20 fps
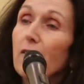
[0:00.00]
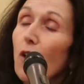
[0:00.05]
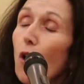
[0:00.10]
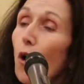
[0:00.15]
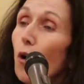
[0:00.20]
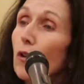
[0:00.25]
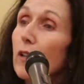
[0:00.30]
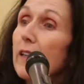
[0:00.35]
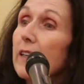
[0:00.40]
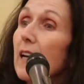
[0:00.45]
of
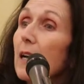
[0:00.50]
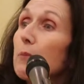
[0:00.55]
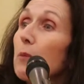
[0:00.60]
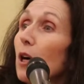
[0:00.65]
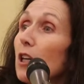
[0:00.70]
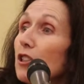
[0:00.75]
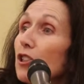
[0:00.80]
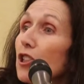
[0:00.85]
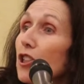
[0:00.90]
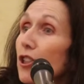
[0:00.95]
holding up
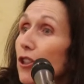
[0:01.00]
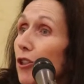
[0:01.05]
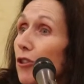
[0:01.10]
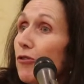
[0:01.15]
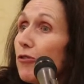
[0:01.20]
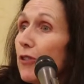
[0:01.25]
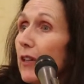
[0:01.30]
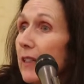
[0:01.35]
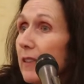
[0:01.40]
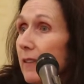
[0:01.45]
our
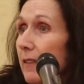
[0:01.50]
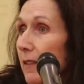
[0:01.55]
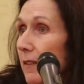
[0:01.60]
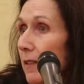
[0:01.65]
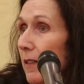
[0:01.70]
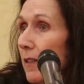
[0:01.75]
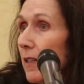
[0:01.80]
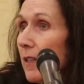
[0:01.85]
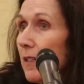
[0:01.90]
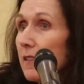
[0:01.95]
children,
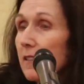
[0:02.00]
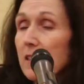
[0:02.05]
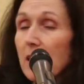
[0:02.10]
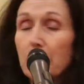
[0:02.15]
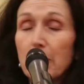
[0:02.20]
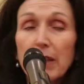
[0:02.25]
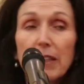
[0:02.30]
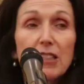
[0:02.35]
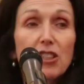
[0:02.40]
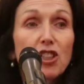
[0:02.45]

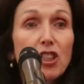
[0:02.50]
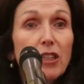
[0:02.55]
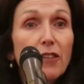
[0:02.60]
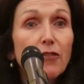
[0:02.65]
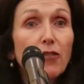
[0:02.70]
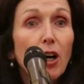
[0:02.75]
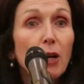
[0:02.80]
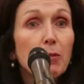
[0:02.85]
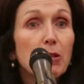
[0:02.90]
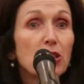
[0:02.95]
something that
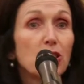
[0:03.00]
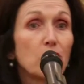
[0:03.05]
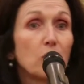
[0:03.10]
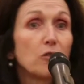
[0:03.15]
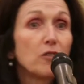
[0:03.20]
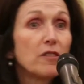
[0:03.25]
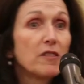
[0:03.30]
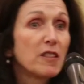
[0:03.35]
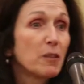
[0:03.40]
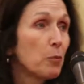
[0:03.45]
Chief Robert
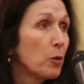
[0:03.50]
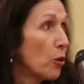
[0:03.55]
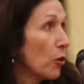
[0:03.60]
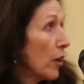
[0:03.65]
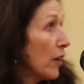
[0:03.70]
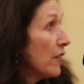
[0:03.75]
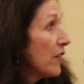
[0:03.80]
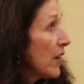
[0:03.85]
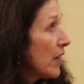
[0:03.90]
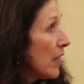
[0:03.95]
Joseph
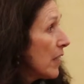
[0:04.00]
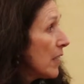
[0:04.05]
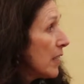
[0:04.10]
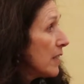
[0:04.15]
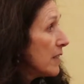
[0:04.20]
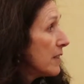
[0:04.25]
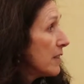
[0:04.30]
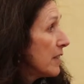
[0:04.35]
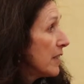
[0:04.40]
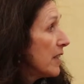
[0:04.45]
spoke of,
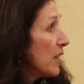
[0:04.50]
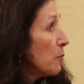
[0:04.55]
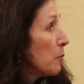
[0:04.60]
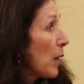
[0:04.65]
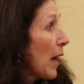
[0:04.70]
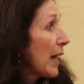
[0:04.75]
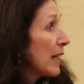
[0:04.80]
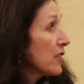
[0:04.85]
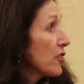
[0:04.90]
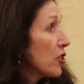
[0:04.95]
is Cindy
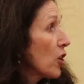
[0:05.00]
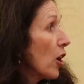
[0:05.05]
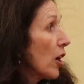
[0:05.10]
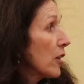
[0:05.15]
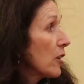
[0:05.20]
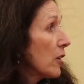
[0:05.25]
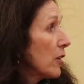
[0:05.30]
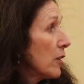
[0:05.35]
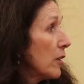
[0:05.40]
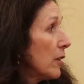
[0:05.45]

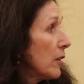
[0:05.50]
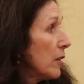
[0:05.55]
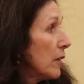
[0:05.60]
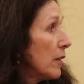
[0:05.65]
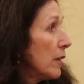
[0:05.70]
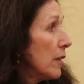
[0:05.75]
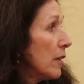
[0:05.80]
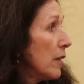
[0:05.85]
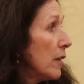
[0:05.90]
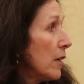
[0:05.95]
Blackstock.
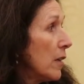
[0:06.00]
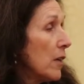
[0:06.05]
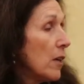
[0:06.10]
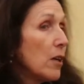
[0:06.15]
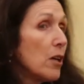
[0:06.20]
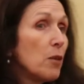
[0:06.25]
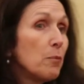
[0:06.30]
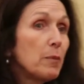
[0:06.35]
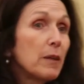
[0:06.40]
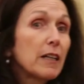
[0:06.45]

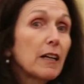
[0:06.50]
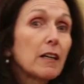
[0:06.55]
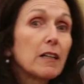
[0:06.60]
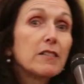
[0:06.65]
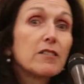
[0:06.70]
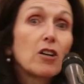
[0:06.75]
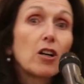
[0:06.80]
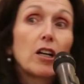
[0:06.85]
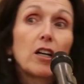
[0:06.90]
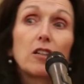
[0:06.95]

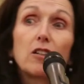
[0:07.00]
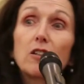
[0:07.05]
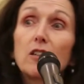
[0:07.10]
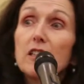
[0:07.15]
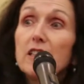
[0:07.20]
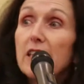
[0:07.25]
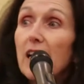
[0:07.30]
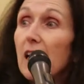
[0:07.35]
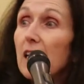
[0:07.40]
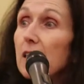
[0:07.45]
Because
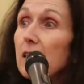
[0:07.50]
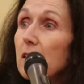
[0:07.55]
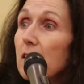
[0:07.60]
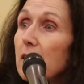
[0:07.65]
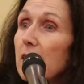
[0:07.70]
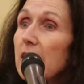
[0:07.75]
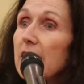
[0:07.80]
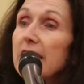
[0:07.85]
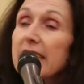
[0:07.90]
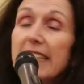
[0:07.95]
our
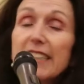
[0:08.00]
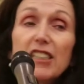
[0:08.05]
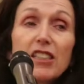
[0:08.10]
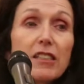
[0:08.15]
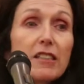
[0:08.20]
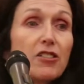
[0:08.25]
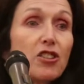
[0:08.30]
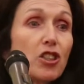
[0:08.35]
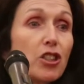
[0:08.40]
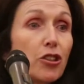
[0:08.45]
young
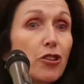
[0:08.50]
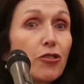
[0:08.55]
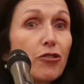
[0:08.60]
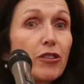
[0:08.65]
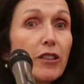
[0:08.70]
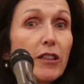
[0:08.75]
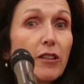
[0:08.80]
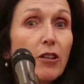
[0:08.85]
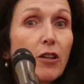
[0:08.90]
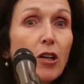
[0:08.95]
Indigenous
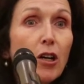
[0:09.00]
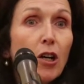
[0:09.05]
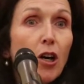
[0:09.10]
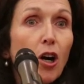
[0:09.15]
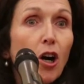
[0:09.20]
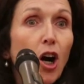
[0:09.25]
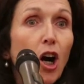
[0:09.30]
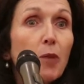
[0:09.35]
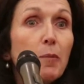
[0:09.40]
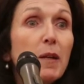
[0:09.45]
children
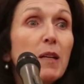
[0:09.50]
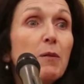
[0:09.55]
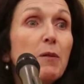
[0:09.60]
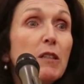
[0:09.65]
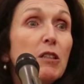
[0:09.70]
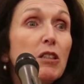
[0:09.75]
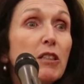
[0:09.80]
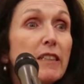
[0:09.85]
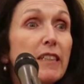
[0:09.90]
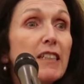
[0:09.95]
are
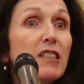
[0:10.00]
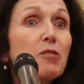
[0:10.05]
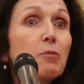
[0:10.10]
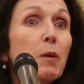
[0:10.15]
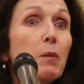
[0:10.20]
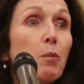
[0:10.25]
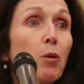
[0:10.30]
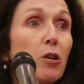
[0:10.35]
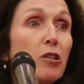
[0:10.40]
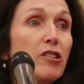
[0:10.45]
being
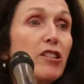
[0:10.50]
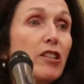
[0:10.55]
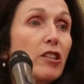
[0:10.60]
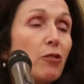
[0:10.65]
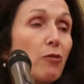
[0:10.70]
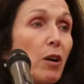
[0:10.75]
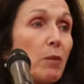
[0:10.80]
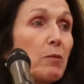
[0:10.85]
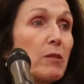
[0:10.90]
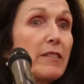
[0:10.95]

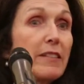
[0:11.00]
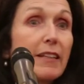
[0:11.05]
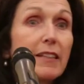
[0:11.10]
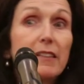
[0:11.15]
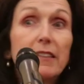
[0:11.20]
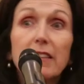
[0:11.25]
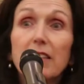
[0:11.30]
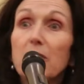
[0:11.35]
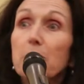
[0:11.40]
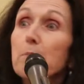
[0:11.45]
disproportionately
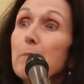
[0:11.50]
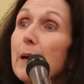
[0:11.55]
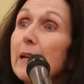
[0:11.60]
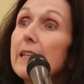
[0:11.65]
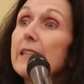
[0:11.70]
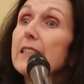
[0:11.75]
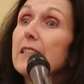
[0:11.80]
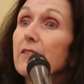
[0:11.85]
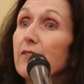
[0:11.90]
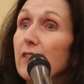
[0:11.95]
represented in
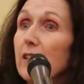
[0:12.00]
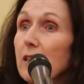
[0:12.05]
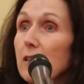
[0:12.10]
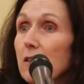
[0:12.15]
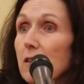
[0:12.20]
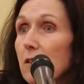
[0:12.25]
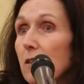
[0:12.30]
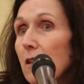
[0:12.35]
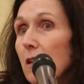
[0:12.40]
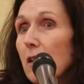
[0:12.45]
many
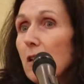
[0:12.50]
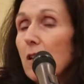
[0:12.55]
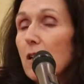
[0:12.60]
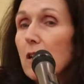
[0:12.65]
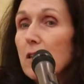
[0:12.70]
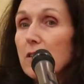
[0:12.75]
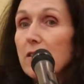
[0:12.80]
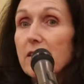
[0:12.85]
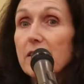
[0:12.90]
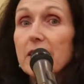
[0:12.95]
different
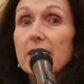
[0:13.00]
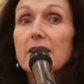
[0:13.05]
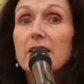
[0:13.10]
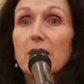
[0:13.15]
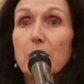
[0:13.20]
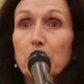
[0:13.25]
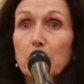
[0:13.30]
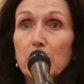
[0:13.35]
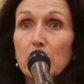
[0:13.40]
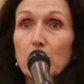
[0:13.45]

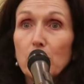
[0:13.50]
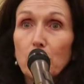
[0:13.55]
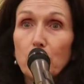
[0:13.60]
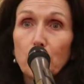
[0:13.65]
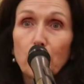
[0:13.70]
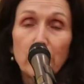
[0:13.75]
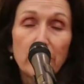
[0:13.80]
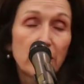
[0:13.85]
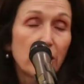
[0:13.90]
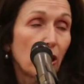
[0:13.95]
systems
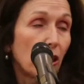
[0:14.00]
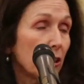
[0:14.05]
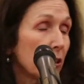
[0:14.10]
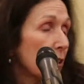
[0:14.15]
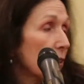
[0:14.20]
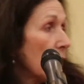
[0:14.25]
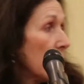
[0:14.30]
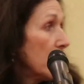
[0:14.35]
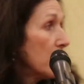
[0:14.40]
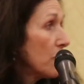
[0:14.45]
within
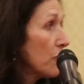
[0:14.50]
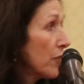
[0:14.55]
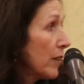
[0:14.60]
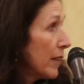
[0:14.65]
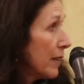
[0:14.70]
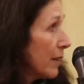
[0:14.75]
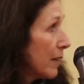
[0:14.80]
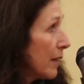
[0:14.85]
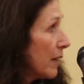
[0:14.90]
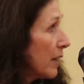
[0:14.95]
our country.